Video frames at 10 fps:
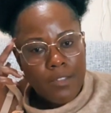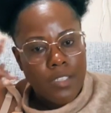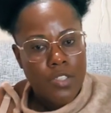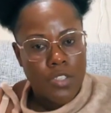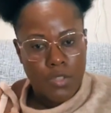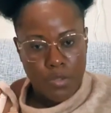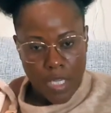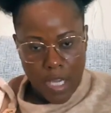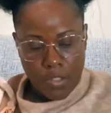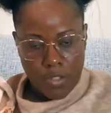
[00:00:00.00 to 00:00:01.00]
pay attention
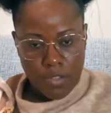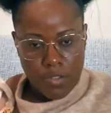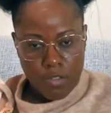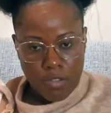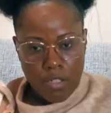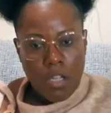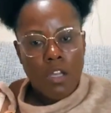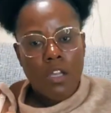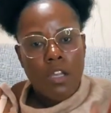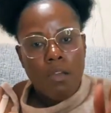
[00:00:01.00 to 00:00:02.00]
to your girls.
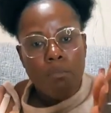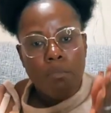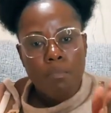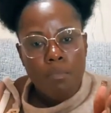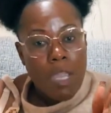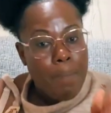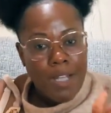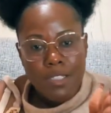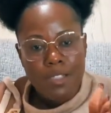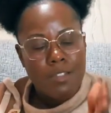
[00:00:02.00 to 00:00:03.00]

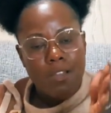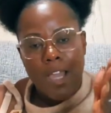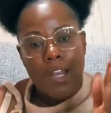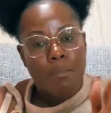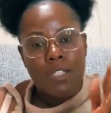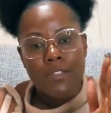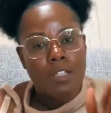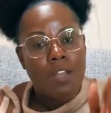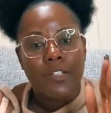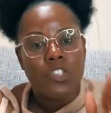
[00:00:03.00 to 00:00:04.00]
If I just, and I'm going
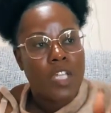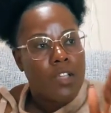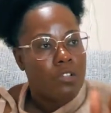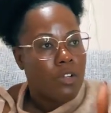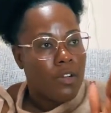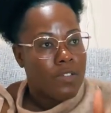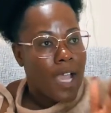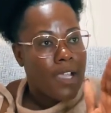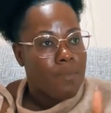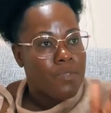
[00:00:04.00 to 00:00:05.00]
to say not just the
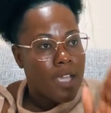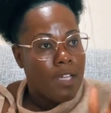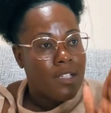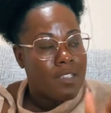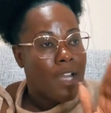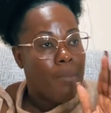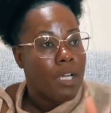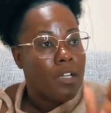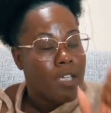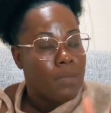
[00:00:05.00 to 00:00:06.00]
girls. I kept saying this and
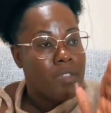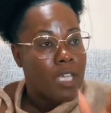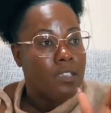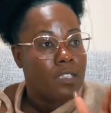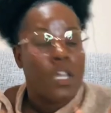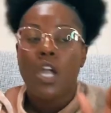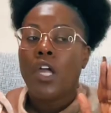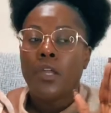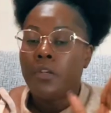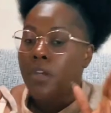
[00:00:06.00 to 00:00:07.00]
I'm going to keep saying this.
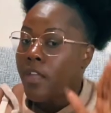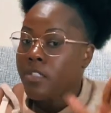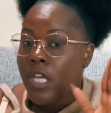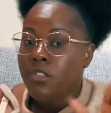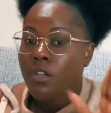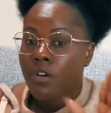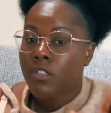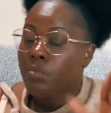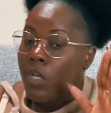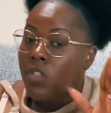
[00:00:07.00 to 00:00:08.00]
Not just the
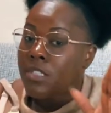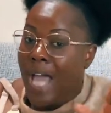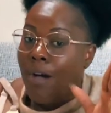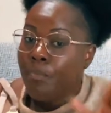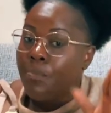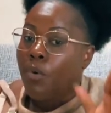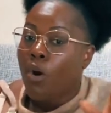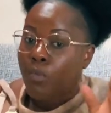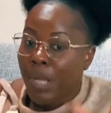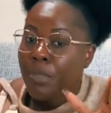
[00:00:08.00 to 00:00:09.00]
girls because now
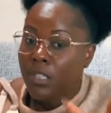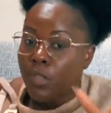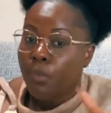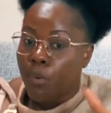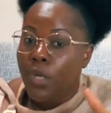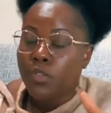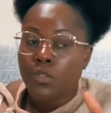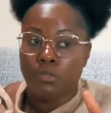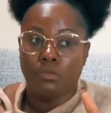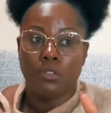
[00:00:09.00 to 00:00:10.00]
people are raping little
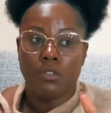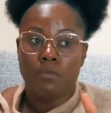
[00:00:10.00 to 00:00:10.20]
boys too.